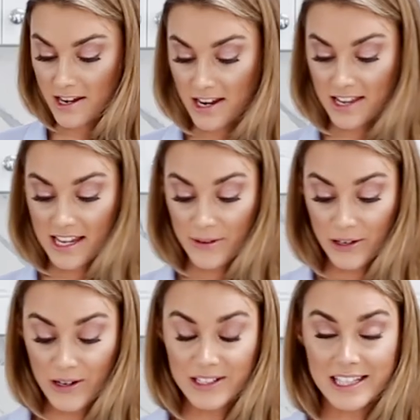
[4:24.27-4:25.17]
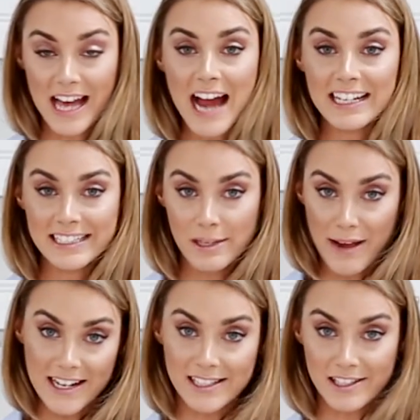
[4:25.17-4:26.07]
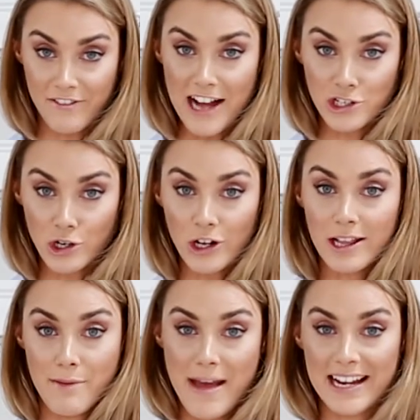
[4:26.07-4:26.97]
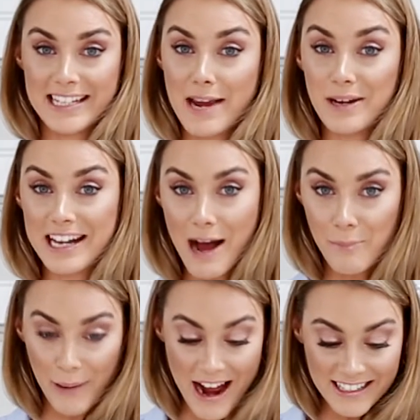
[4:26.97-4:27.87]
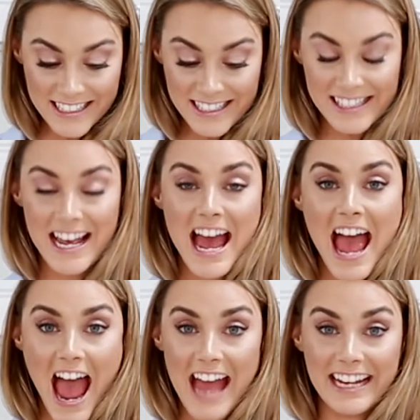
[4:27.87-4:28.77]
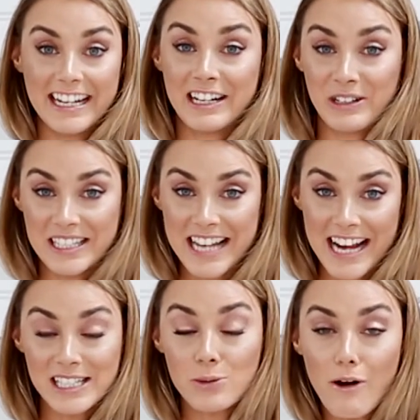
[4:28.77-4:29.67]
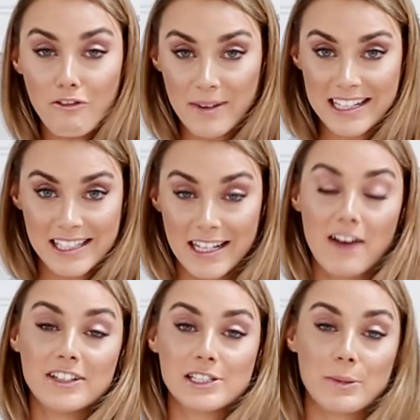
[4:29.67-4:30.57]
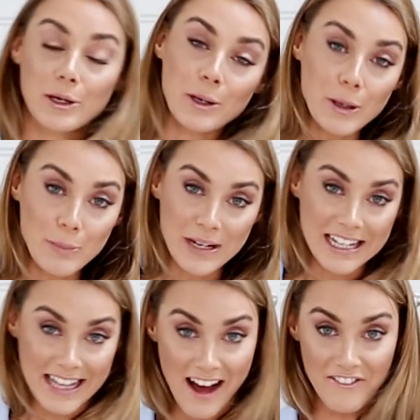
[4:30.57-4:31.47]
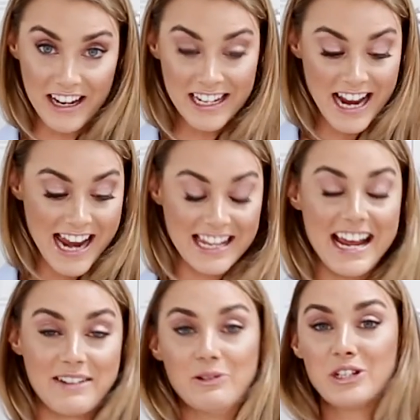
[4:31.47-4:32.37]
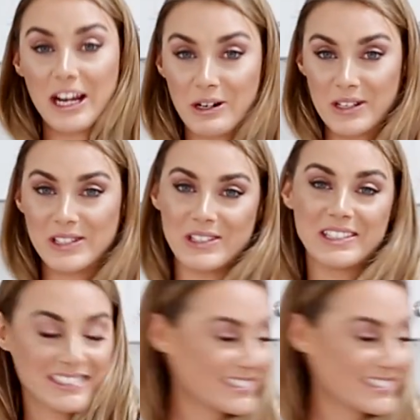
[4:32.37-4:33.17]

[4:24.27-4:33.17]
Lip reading: And there we go. So that is the basis of our chocolate macadamia nut brownies, and it only takes 12 minutes in the oven. So I'm going to go put it in the oven and then we'll check on it soon.